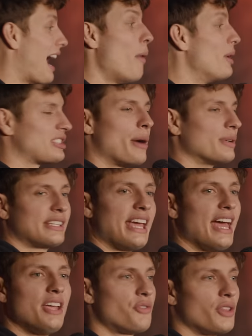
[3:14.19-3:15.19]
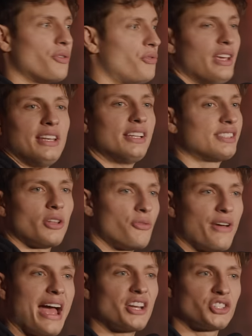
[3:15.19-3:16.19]
I wish I was gay for the fitness of the
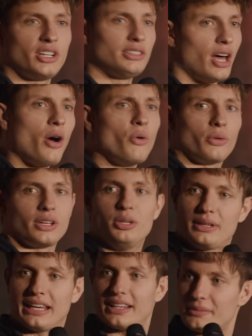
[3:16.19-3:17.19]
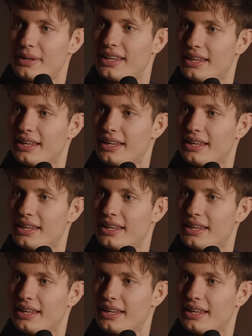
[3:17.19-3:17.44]
fashion alone. Are you kidding me?